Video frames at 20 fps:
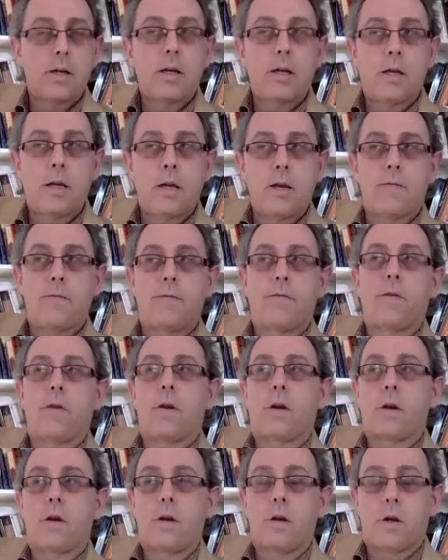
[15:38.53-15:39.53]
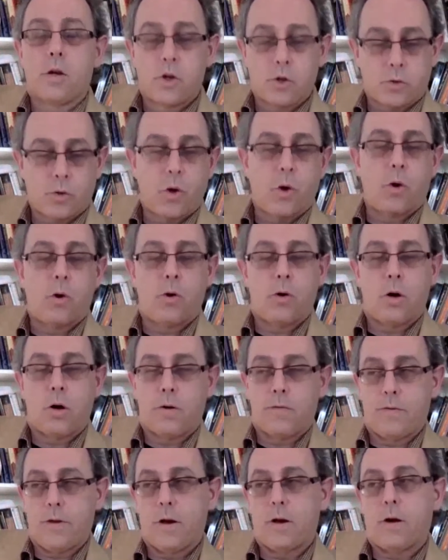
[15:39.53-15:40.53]
give control
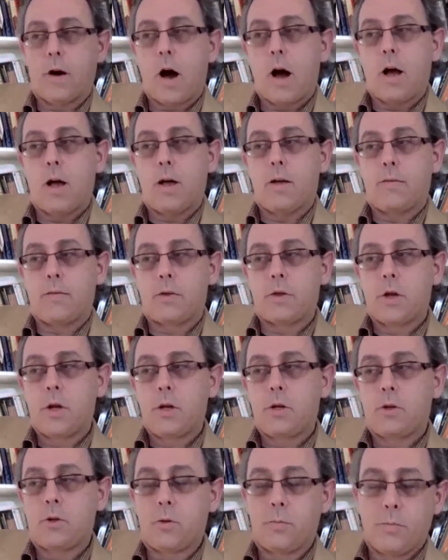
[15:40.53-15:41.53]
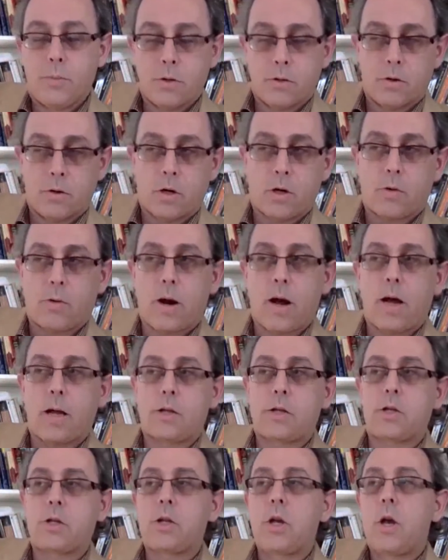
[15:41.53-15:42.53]
of their lives to
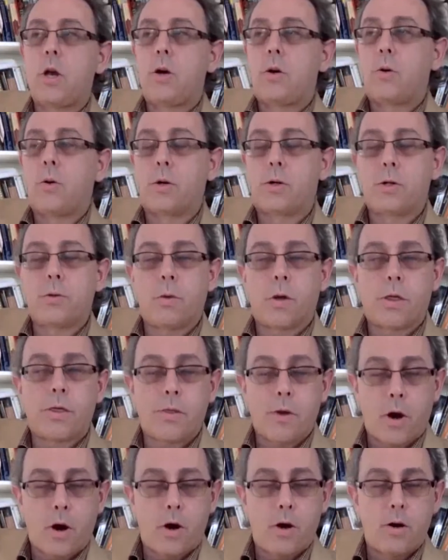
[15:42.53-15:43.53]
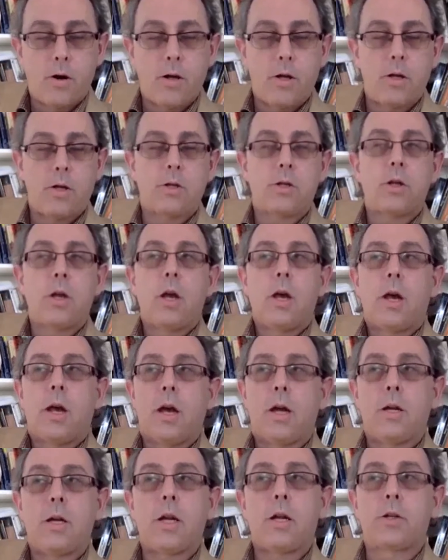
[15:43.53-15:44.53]
bureaucrats or to authorities
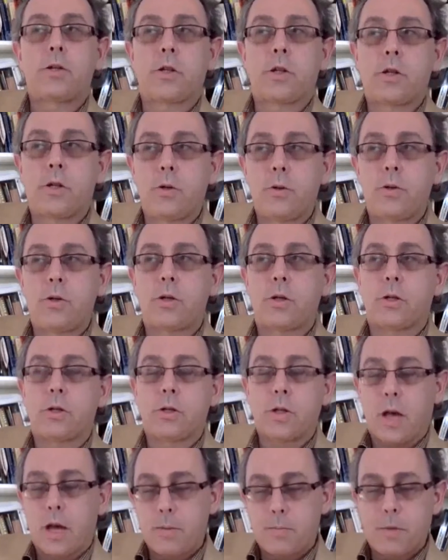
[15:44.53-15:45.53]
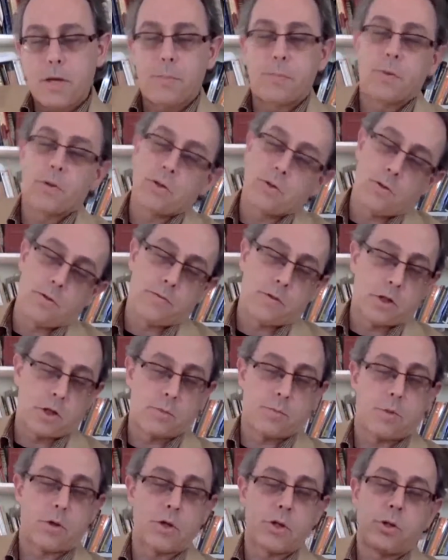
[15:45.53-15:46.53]
and institutions, and people sort of just
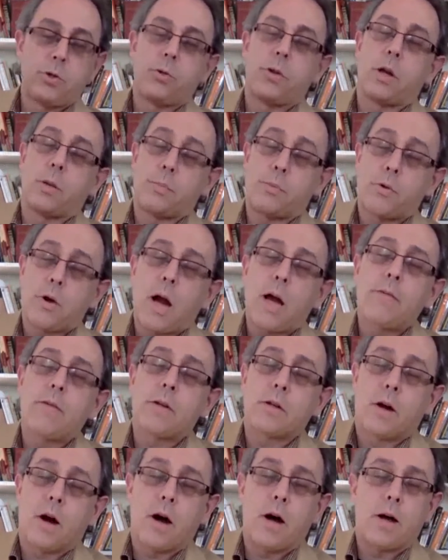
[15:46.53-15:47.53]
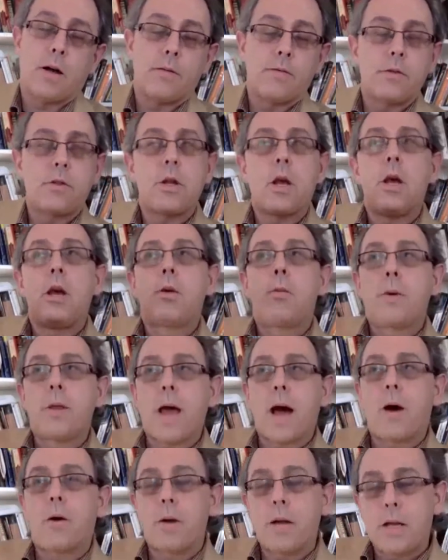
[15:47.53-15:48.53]
pursue their private lives
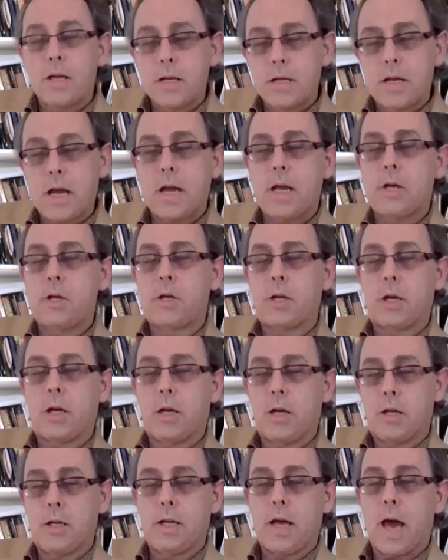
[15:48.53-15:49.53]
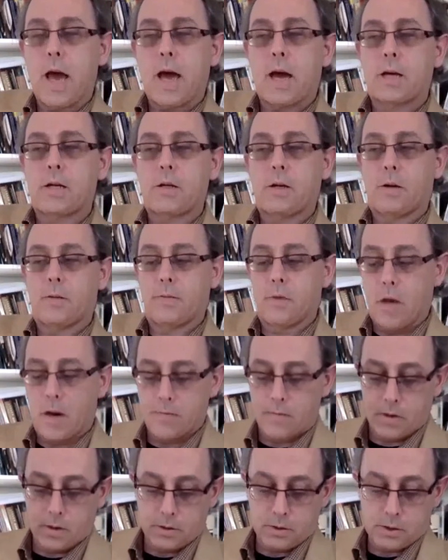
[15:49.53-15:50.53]
without engaging in the act of
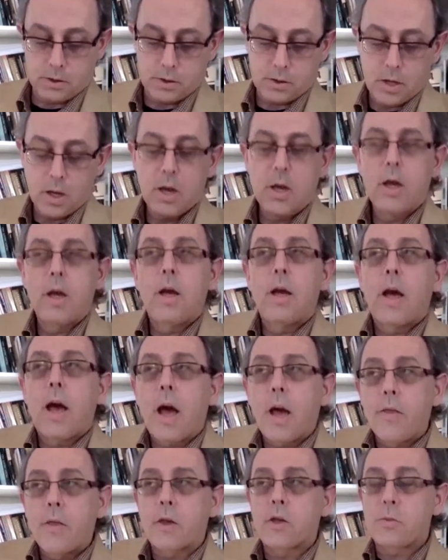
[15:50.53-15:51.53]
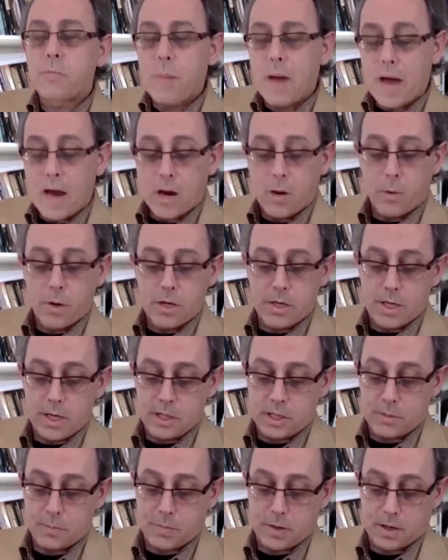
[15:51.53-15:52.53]
governance, and thus power
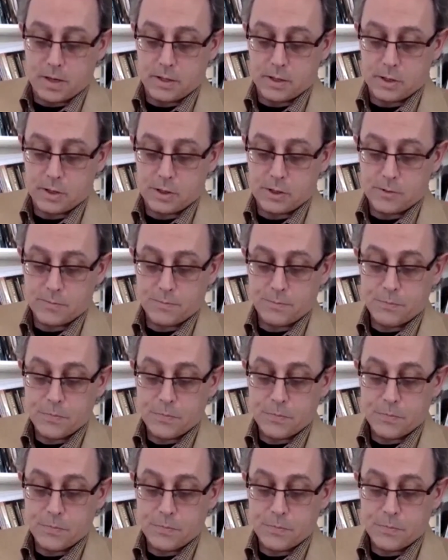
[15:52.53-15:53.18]
dissipates,